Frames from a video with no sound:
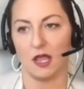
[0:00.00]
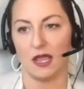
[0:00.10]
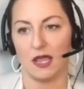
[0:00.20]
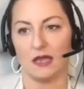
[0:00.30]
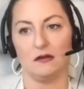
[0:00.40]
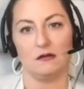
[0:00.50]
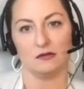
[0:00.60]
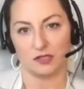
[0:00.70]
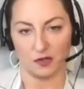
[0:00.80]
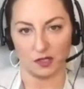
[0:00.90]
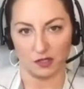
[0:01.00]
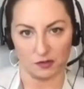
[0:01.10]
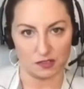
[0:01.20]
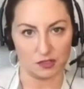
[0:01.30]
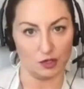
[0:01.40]
and it also
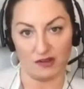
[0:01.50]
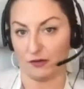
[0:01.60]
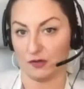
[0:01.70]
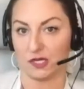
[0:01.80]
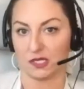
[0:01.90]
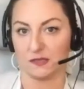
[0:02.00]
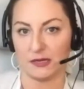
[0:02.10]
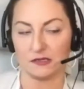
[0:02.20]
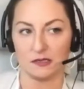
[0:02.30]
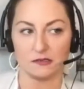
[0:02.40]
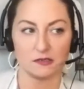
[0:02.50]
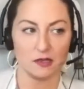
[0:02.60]
includes your revenues and expenses.